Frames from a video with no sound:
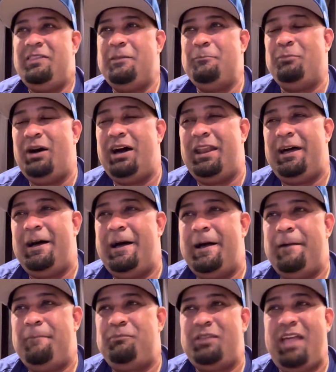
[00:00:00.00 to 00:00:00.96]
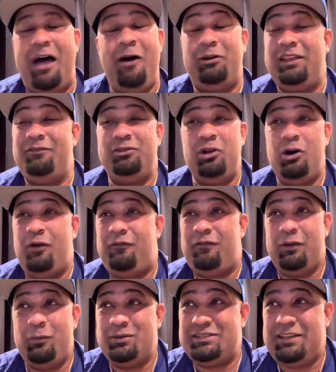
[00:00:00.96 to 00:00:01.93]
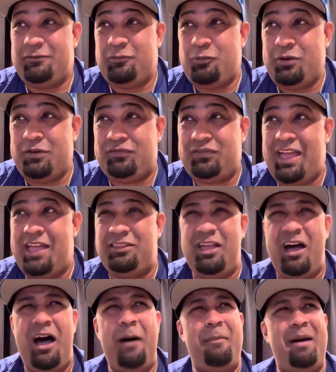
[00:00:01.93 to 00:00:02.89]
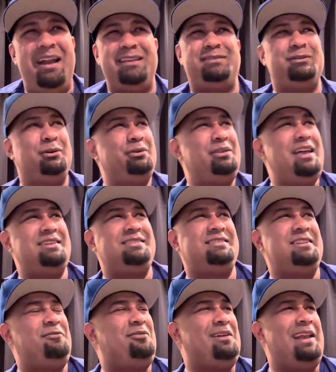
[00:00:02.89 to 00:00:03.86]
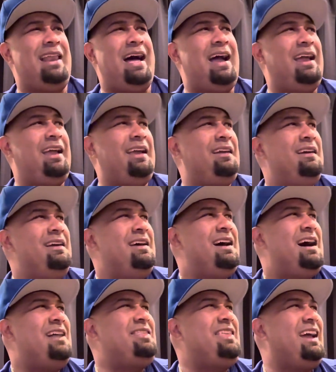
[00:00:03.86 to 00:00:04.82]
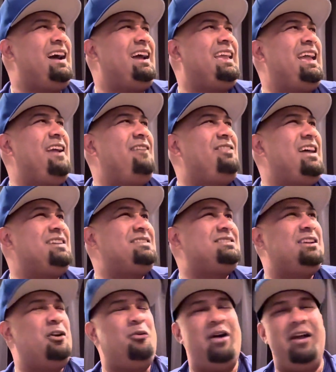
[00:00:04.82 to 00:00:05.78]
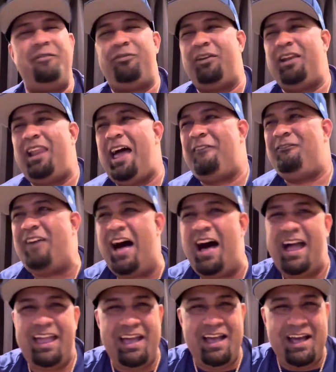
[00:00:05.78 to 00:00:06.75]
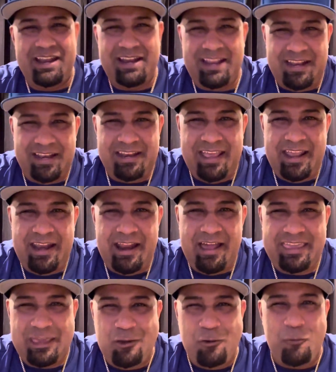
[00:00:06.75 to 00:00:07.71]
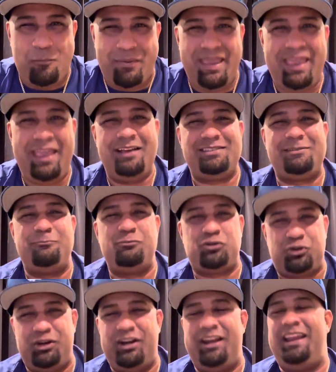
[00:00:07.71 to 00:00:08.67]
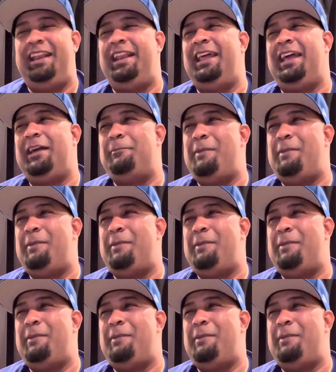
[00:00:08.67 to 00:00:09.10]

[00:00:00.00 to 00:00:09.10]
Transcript: But I don't even know if it was even worth that. No, I might have sold that shit for like, I think I gave that shit away for like 500 and a QP of some tree, nigga.